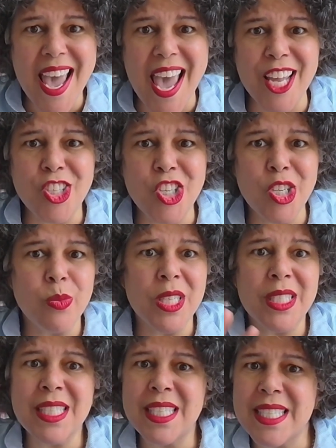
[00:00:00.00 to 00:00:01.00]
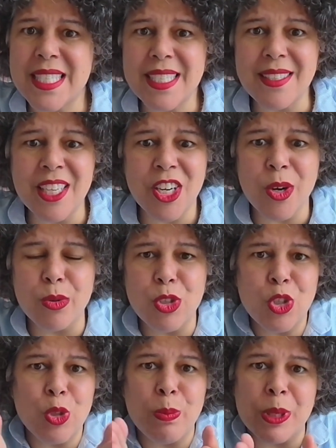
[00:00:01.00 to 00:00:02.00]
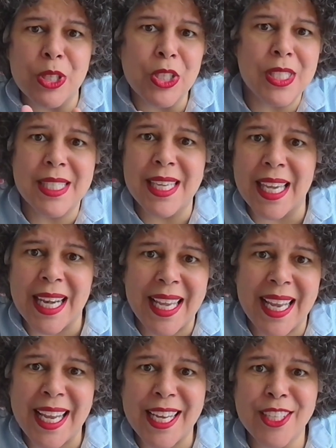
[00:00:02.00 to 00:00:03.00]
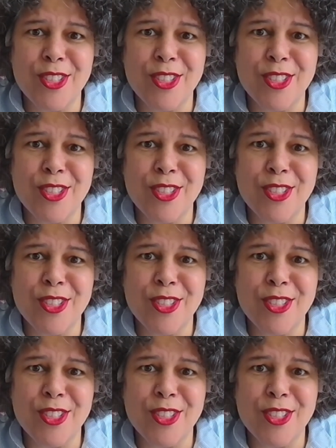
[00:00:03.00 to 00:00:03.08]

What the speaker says: and she wasn't, super skinny.